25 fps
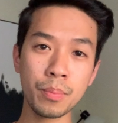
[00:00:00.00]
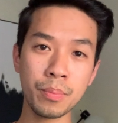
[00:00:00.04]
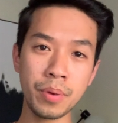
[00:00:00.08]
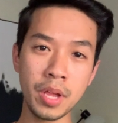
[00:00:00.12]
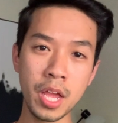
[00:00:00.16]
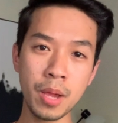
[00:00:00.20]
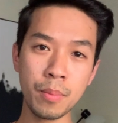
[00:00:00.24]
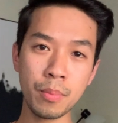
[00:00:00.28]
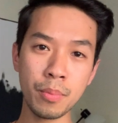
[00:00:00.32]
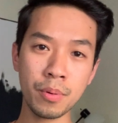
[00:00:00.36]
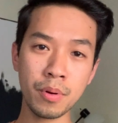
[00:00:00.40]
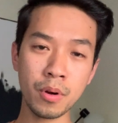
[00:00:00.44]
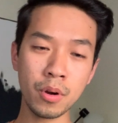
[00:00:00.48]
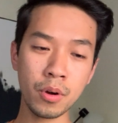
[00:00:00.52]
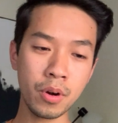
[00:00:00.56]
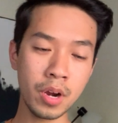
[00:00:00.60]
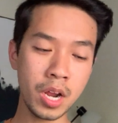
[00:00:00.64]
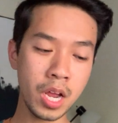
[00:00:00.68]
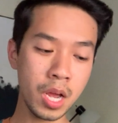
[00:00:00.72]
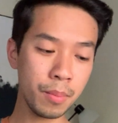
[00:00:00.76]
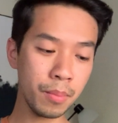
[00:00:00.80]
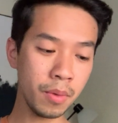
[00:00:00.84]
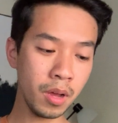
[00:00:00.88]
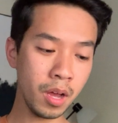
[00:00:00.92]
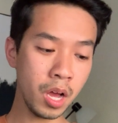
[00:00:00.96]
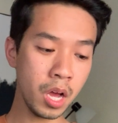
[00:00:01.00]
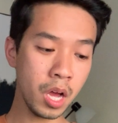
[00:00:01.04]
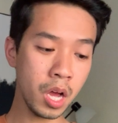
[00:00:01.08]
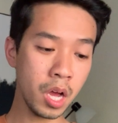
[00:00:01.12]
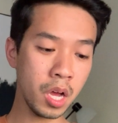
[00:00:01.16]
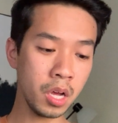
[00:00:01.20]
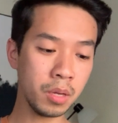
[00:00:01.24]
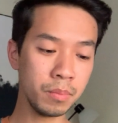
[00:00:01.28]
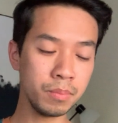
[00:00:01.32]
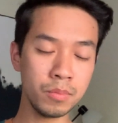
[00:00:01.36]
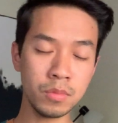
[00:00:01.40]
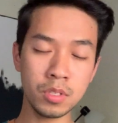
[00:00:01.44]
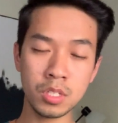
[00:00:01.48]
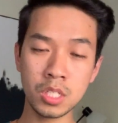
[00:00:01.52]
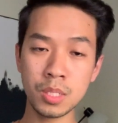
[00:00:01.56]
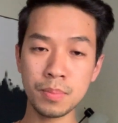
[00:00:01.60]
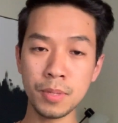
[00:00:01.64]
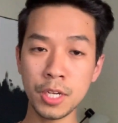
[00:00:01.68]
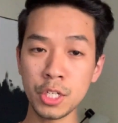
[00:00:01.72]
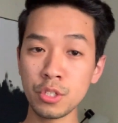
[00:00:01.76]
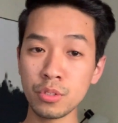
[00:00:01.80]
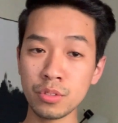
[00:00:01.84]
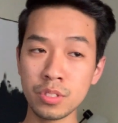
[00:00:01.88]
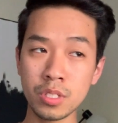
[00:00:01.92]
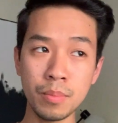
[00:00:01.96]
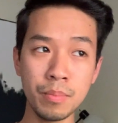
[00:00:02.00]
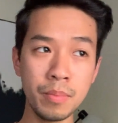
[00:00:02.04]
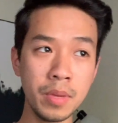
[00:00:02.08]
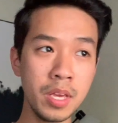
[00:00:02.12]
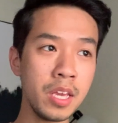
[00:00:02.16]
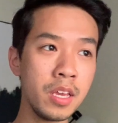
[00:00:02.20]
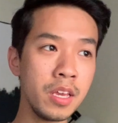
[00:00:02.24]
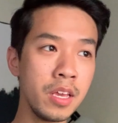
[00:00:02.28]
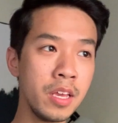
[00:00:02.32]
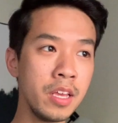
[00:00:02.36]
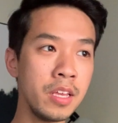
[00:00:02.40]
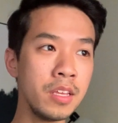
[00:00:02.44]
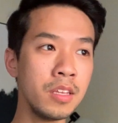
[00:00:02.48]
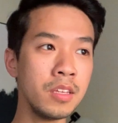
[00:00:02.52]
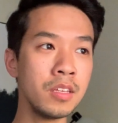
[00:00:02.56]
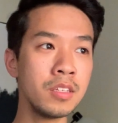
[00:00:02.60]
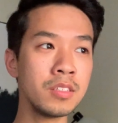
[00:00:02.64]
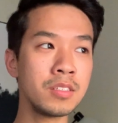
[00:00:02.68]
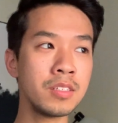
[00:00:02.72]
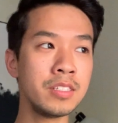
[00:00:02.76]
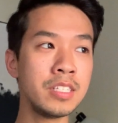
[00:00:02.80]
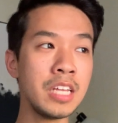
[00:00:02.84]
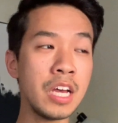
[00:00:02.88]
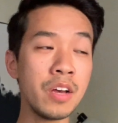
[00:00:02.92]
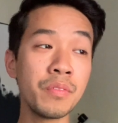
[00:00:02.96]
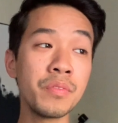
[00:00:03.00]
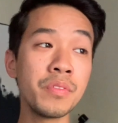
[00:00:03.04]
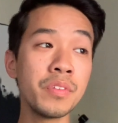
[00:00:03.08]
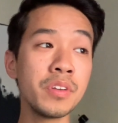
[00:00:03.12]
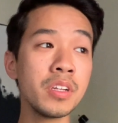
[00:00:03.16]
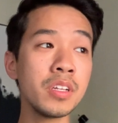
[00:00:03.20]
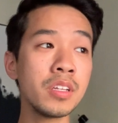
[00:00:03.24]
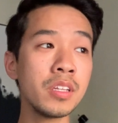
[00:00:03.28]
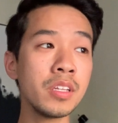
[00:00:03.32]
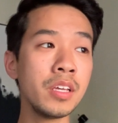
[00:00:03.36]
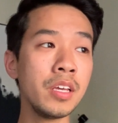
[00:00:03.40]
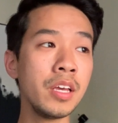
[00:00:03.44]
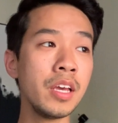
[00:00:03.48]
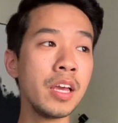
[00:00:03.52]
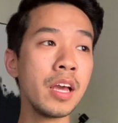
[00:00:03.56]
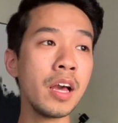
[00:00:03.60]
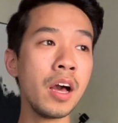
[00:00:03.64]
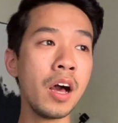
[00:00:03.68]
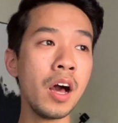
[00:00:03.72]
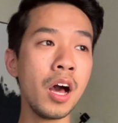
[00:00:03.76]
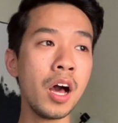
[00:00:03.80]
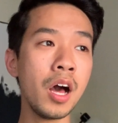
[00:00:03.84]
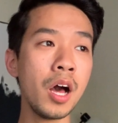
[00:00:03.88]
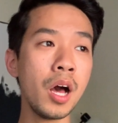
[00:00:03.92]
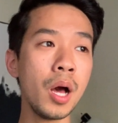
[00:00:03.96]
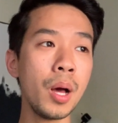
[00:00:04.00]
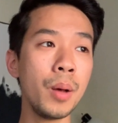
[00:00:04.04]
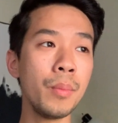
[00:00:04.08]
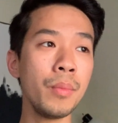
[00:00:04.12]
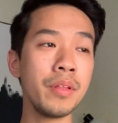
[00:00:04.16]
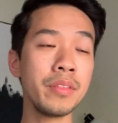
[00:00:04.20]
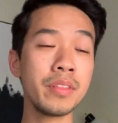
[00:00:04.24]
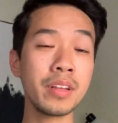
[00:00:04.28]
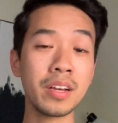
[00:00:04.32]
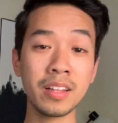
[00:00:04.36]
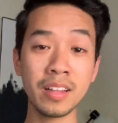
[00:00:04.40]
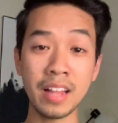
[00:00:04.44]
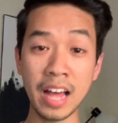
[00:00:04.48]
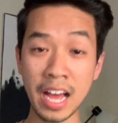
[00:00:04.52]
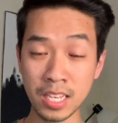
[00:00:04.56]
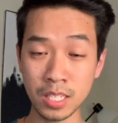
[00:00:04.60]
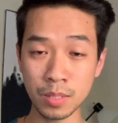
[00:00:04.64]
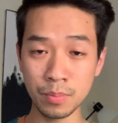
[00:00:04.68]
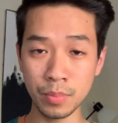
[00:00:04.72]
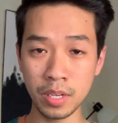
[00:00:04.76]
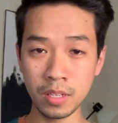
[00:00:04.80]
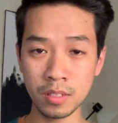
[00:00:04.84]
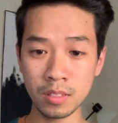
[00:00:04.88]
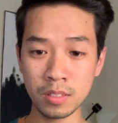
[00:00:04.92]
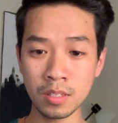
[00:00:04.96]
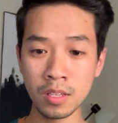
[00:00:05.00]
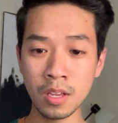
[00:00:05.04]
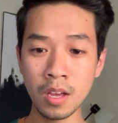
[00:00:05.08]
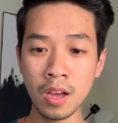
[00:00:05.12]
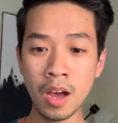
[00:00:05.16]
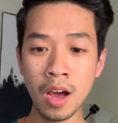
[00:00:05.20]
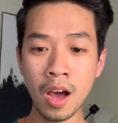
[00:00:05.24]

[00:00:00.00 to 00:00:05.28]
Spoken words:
PA program special to me is definitely the classmates.